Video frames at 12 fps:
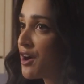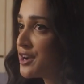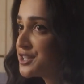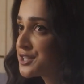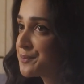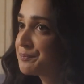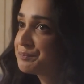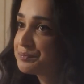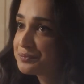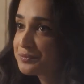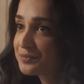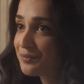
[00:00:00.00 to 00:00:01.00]
art.
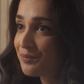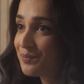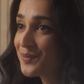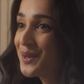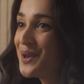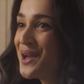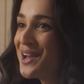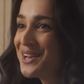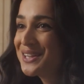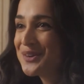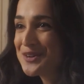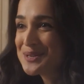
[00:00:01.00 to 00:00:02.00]

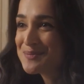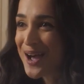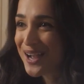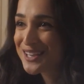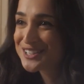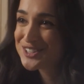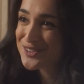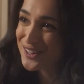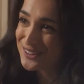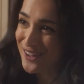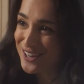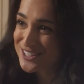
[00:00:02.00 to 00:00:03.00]
Going back to
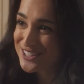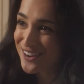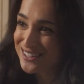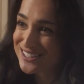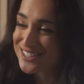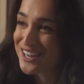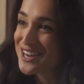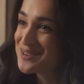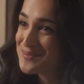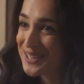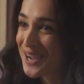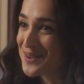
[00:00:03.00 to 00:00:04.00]
our launch
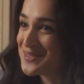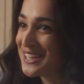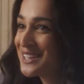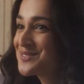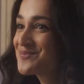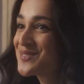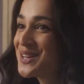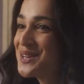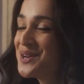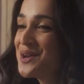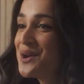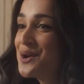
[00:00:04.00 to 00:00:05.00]
concert, Becoming,
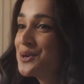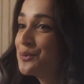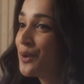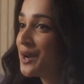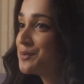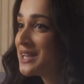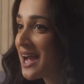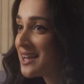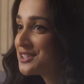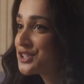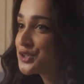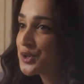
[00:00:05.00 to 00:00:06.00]
when we
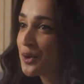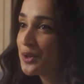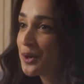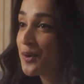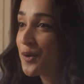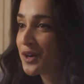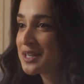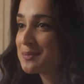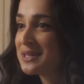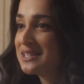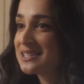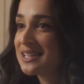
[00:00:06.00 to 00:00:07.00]
had solo organ
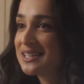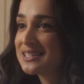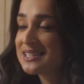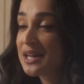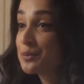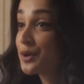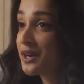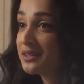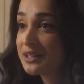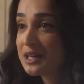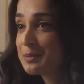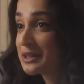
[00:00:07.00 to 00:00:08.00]
pieces that were a
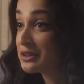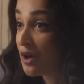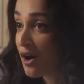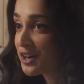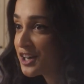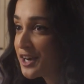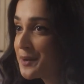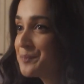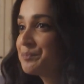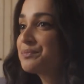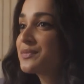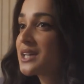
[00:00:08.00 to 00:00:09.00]
little bit longer,
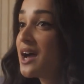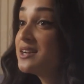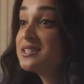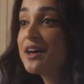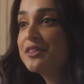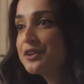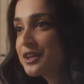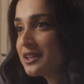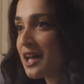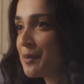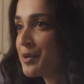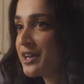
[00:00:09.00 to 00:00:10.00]
another
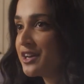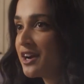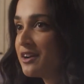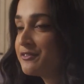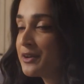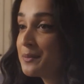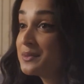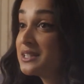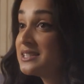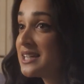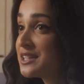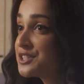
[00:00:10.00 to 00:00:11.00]
collaborator from the
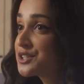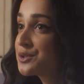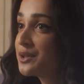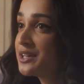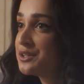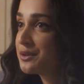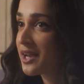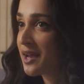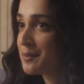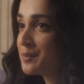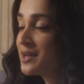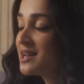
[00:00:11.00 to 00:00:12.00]
dance school at
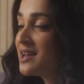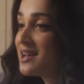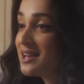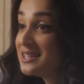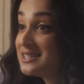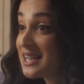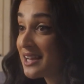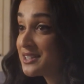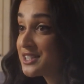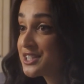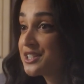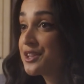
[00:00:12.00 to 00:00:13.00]
UCAM
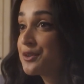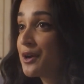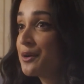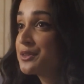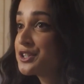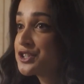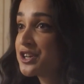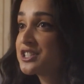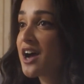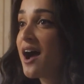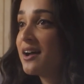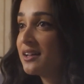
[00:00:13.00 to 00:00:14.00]
danced throughout the church
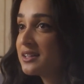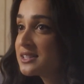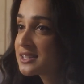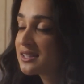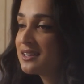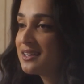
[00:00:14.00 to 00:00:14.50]
aisles.